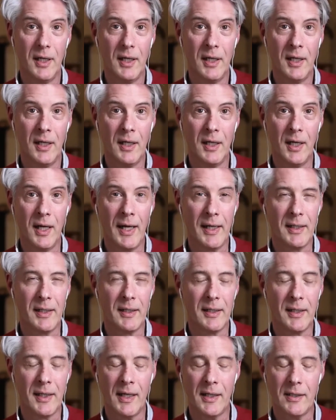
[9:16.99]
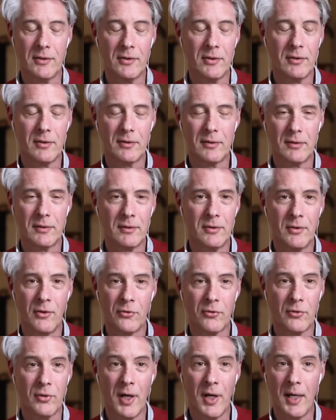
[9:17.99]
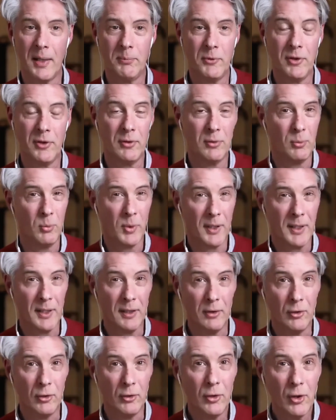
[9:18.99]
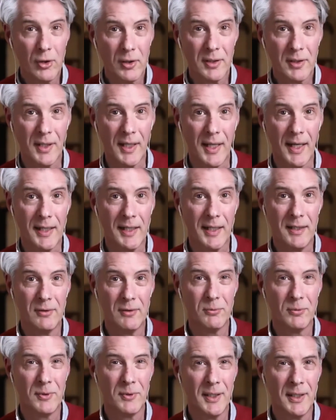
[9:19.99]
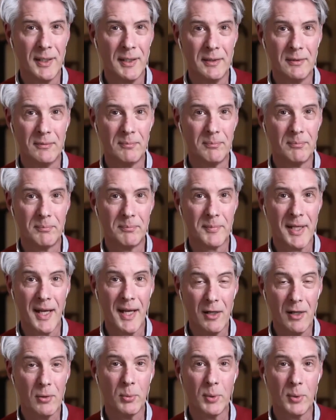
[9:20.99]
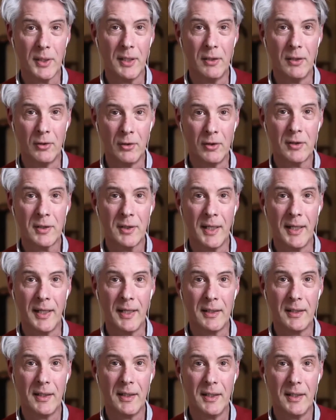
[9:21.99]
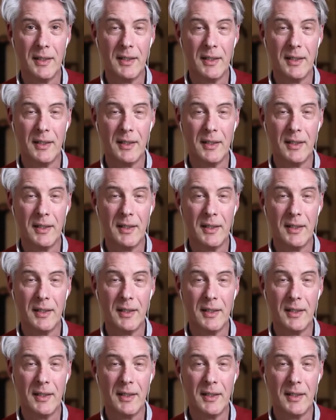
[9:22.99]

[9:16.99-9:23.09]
I can't describe to you what he looked like. I didn't really care what he looked like.